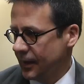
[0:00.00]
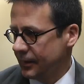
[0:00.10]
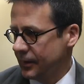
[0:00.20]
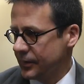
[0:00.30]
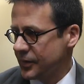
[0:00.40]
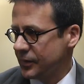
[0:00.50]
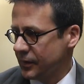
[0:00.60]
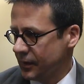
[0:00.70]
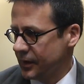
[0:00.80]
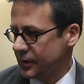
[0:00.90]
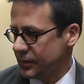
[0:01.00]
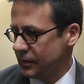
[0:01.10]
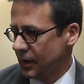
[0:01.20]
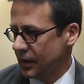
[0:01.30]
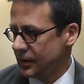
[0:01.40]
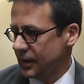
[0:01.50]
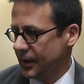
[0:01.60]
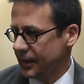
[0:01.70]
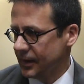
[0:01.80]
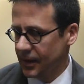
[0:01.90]
Uh, he was clearly distraught,
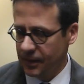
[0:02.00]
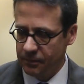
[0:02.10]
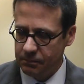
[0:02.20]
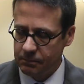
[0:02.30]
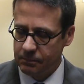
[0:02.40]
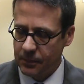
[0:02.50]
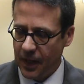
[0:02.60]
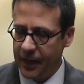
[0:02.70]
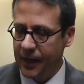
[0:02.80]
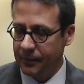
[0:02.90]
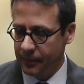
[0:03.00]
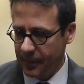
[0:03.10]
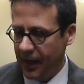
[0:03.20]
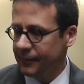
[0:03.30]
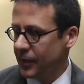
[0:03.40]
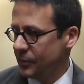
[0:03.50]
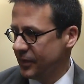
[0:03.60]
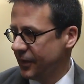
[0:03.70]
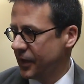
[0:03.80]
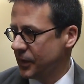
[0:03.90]
and um, I am having him
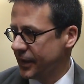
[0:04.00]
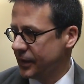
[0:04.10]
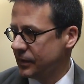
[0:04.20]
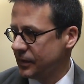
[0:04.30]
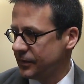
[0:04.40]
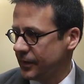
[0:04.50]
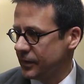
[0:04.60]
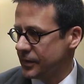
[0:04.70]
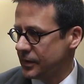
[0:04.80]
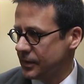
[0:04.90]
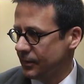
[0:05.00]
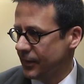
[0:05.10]
evaluated as far as his